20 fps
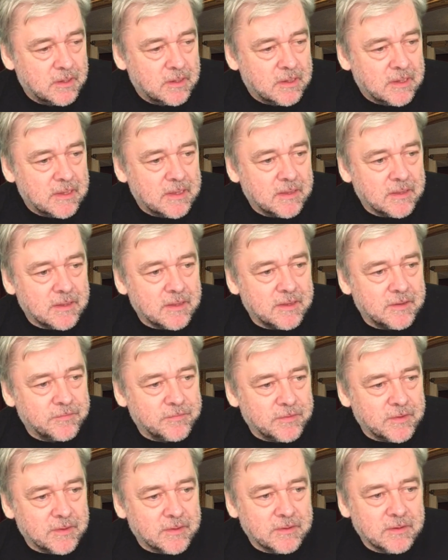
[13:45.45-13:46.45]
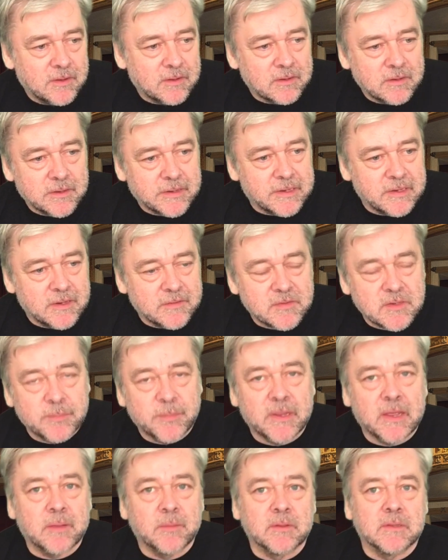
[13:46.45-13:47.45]
If you're not lucky enough to be
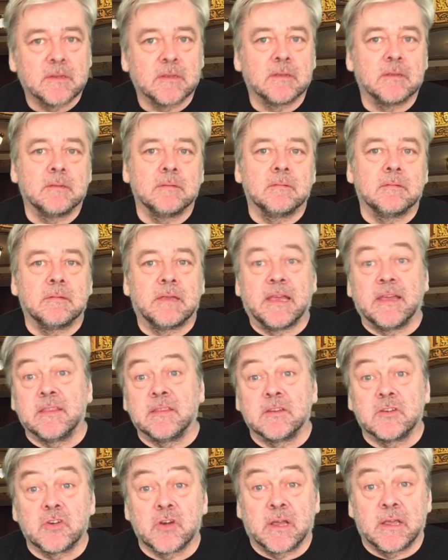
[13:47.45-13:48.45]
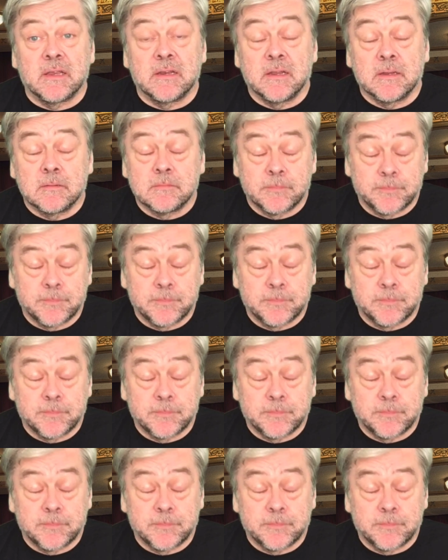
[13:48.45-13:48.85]
able to get the training,